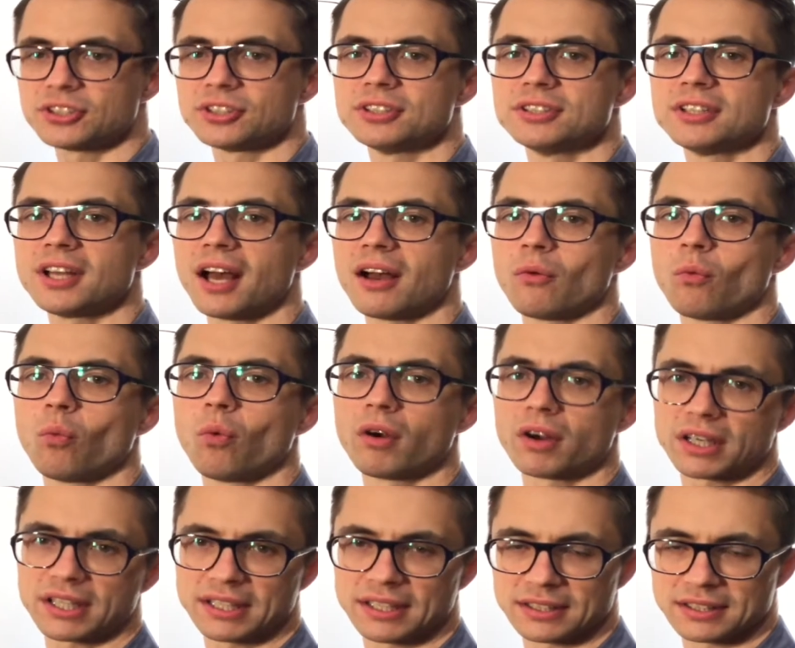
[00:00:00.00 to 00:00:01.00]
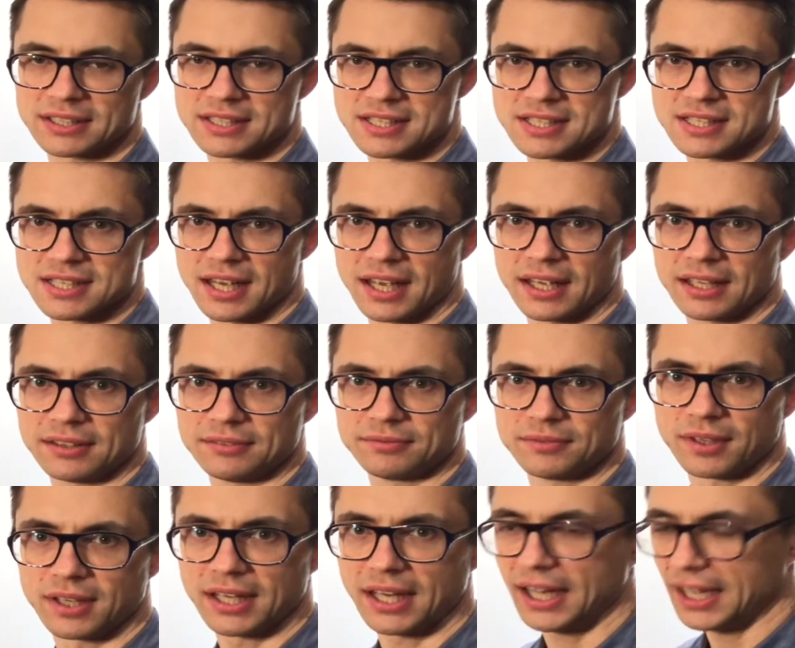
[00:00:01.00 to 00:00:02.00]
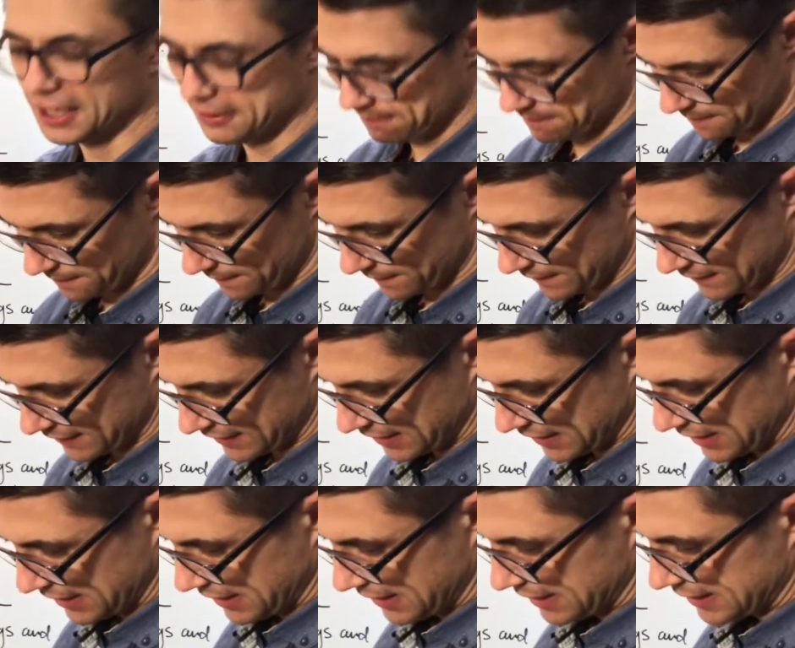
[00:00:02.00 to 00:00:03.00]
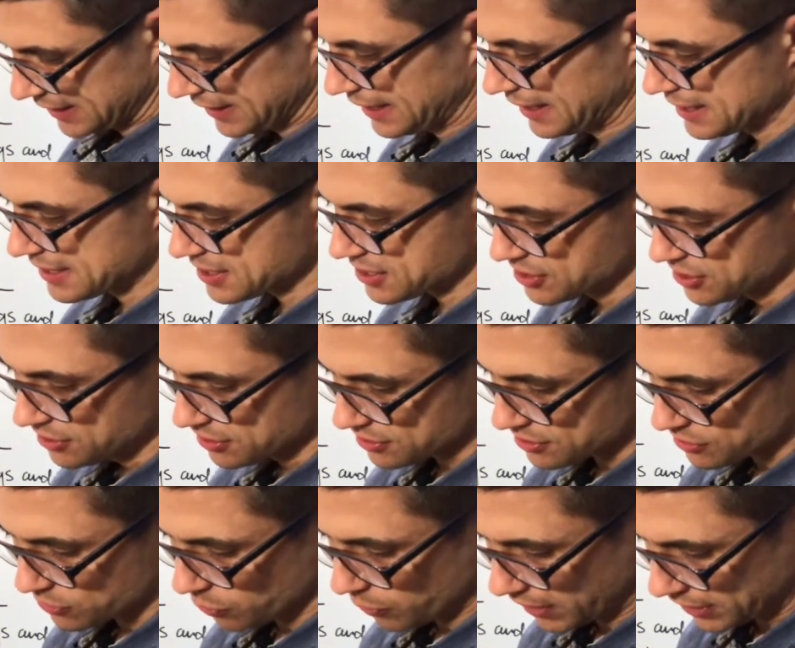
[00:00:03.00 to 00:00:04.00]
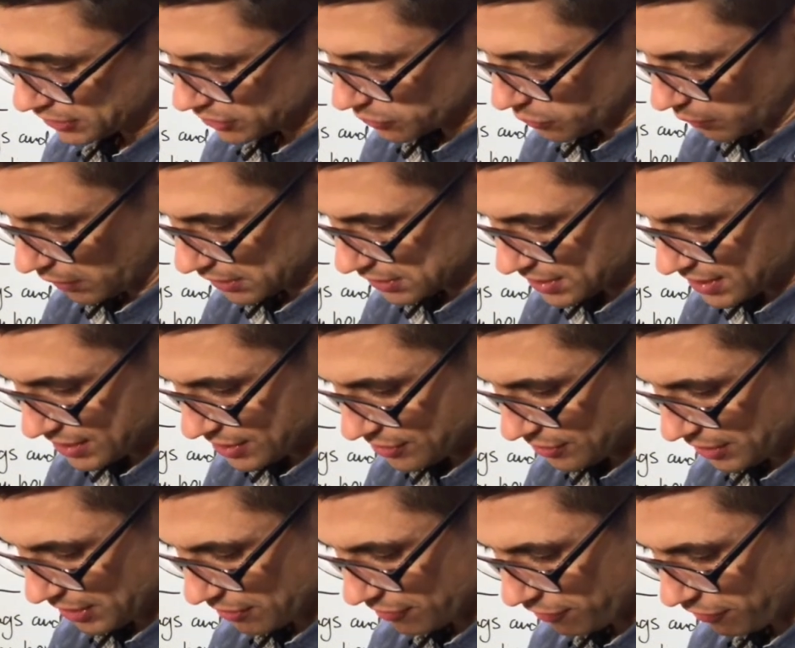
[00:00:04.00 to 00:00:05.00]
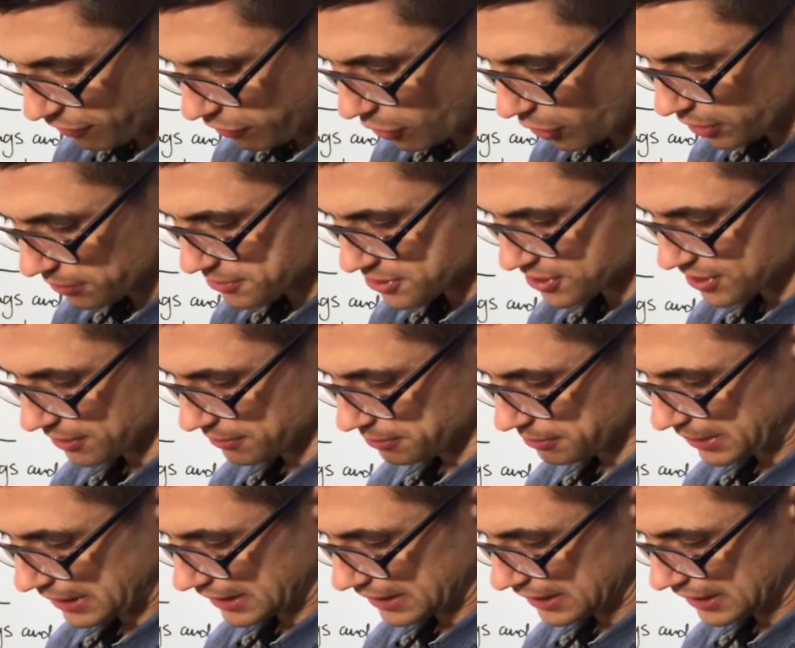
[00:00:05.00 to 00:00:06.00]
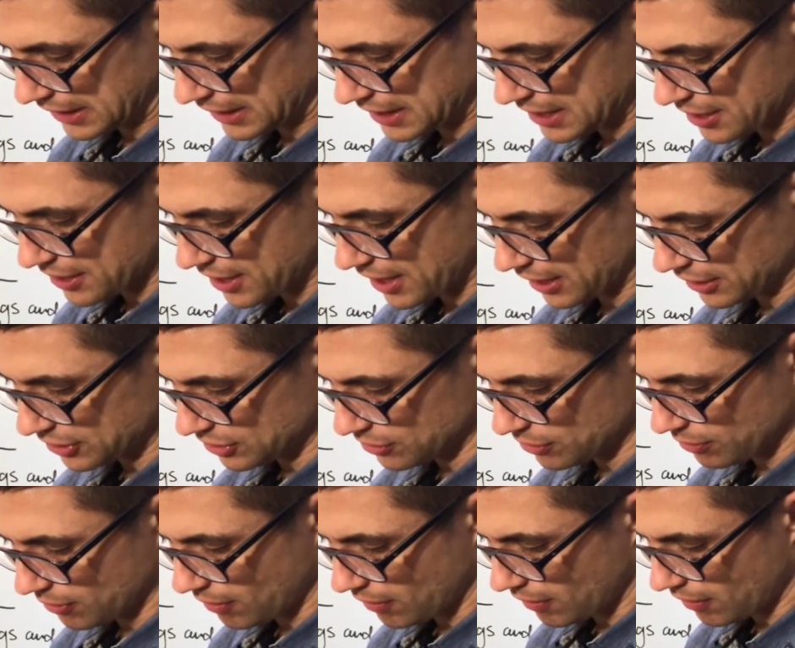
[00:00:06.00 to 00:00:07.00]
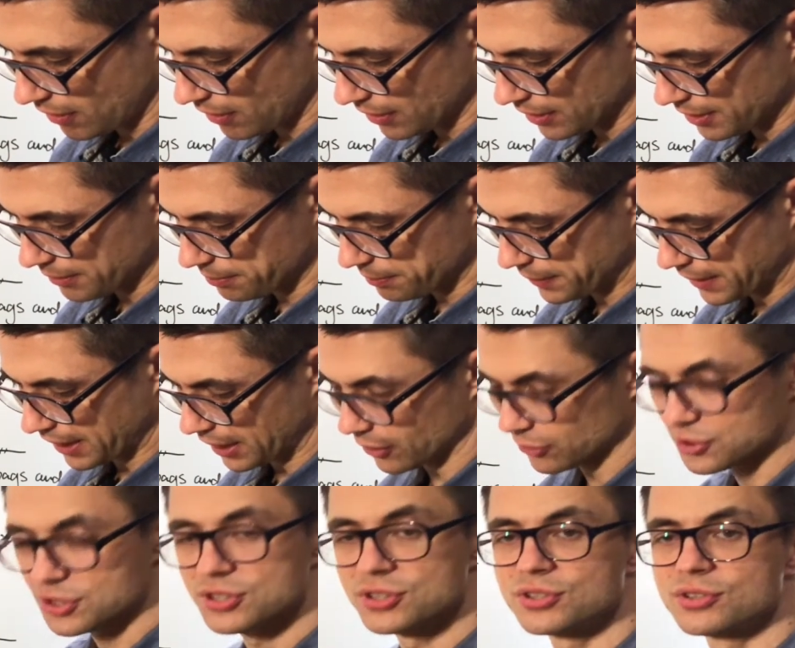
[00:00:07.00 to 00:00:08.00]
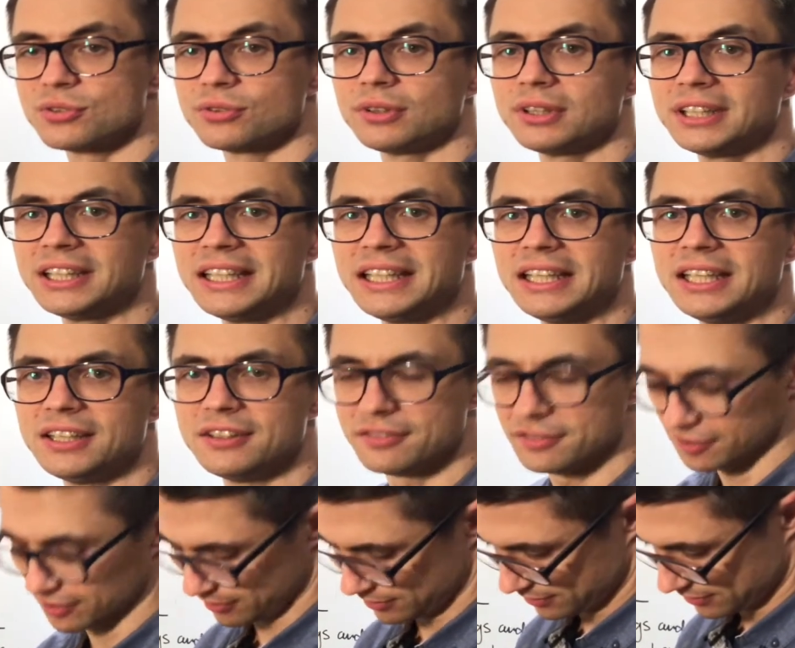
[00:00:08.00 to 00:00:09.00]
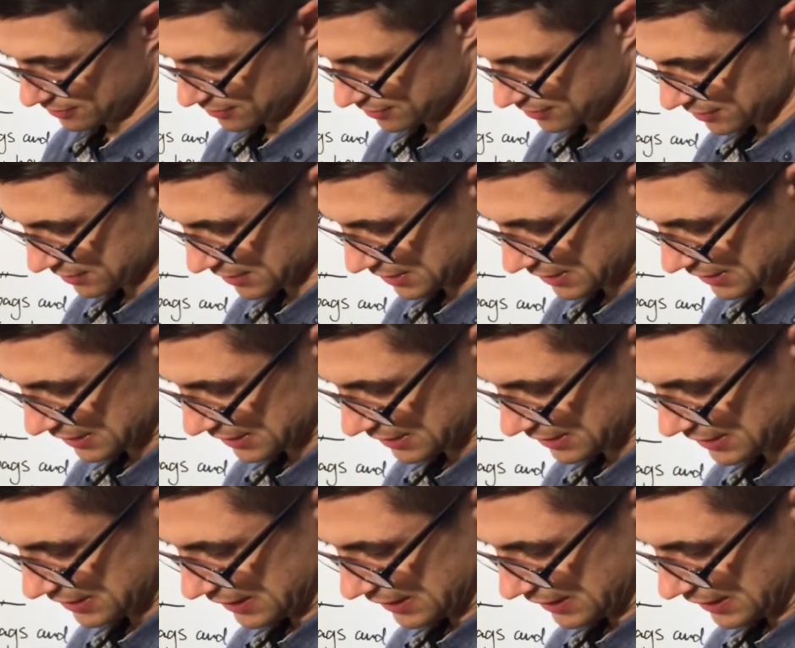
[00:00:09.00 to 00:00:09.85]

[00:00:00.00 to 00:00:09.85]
not working this day, okay? It is used when you want to inform somebody that you are about to leave, okay?